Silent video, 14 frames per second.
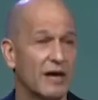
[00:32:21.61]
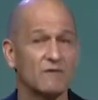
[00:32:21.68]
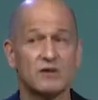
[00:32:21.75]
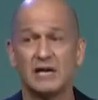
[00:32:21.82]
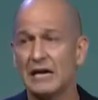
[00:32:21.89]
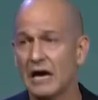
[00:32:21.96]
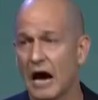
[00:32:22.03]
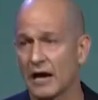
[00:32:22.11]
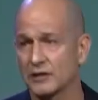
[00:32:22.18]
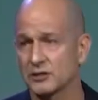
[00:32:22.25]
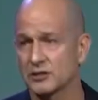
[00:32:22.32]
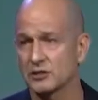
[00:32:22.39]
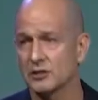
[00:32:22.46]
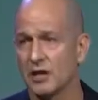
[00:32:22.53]

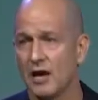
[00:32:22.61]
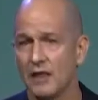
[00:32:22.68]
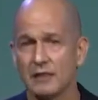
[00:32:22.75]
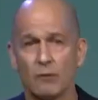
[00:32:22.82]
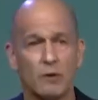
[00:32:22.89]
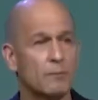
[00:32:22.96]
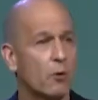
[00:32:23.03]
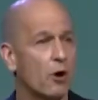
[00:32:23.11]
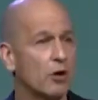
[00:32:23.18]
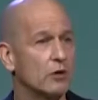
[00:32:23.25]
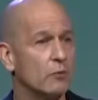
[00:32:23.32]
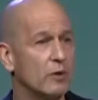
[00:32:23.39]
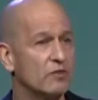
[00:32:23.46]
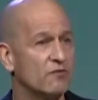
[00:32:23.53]
kiosks that we partner
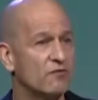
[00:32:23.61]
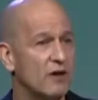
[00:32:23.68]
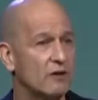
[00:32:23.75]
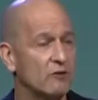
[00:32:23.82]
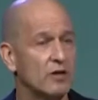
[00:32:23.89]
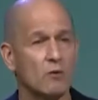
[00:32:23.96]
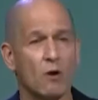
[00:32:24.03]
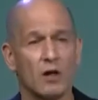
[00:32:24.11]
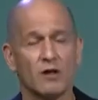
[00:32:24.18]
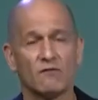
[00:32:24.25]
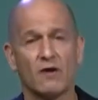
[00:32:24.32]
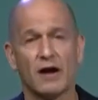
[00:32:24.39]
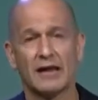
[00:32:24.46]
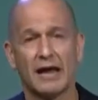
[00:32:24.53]
with federally
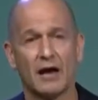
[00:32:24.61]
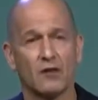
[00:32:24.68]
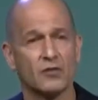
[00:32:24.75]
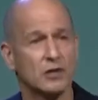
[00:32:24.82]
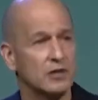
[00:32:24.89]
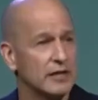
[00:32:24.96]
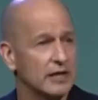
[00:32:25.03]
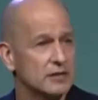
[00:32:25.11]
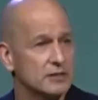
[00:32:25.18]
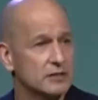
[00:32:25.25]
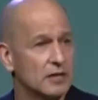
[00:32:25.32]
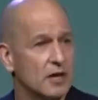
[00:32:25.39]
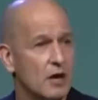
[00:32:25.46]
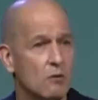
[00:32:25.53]
qualified health clinics,
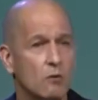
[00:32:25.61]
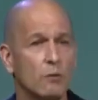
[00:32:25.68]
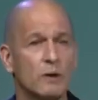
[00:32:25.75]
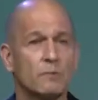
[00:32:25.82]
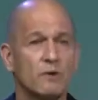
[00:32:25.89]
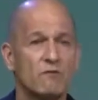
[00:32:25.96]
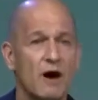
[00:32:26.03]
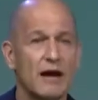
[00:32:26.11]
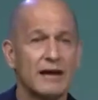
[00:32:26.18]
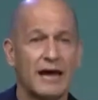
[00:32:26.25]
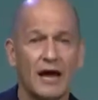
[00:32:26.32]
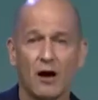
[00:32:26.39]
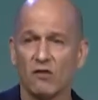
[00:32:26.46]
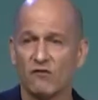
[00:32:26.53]
where we provide
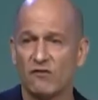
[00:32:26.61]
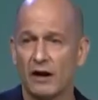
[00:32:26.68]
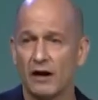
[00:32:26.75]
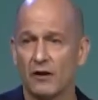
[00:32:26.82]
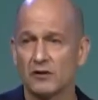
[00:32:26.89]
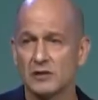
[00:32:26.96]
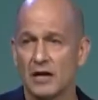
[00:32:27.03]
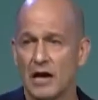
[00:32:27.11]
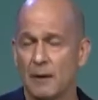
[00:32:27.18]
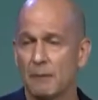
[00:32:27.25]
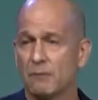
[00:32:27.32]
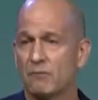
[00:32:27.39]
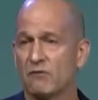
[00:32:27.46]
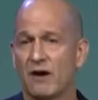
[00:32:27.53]
health fairs and
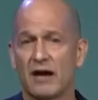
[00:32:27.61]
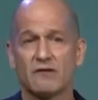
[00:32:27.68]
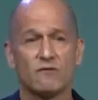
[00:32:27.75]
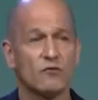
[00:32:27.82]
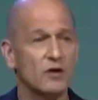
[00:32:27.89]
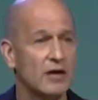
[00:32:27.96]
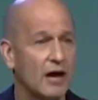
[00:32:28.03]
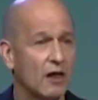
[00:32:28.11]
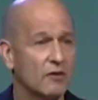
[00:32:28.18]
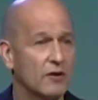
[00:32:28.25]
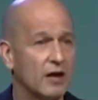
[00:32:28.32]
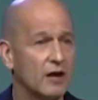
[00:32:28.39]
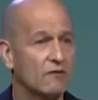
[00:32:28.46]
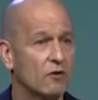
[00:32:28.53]
we provide free health
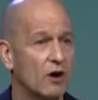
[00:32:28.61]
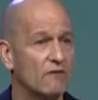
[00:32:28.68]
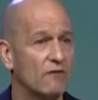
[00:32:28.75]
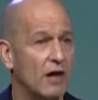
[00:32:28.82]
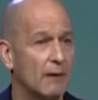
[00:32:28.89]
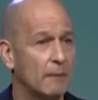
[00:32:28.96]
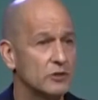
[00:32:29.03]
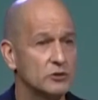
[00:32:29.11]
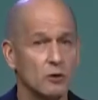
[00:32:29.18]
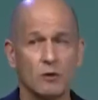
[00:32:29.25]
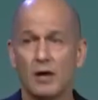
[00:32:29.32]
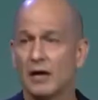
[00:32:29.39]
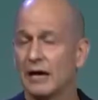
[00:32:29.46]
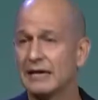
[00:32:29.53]
care for our families. So
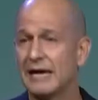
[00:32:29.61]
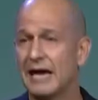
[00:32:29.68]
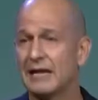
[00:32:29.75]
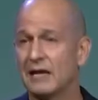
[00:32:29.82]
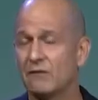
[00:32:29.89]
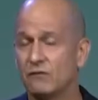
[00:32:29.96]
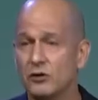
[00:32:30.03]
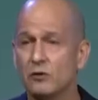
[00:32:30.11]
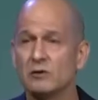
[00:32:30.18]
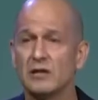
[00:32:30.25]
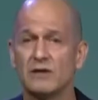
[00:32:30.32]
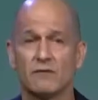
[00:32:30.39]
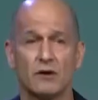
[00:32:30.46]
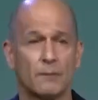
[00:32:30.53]
again, if you
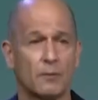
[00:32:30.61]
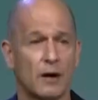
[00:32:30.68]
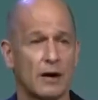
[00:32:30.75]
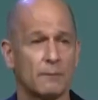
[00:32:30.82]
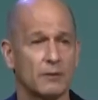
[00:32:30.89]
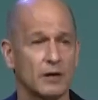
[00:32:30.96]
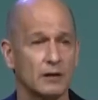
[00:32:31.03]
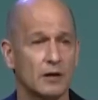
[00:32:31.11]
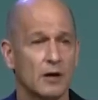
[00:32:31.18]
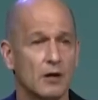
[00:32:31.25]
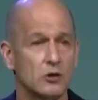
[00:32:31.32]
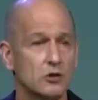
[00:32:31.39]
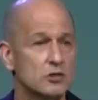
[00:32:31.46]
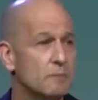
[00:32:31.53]
live in our property,
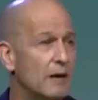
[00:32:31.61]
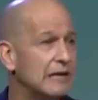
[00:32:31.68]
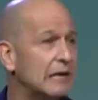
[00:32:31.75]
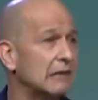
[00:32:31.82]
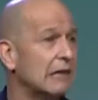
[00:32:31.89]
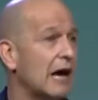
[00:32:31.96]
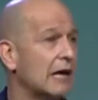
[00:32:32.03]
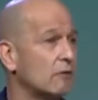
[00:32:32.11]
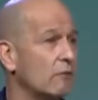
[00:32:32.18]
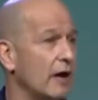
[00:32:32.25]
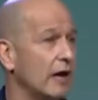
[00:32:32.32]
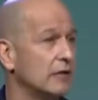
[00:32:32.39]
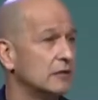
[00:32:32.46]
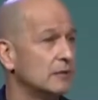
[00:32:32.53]
you're spending a lot in
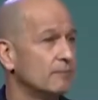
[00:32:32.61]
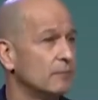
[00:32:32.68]
rent,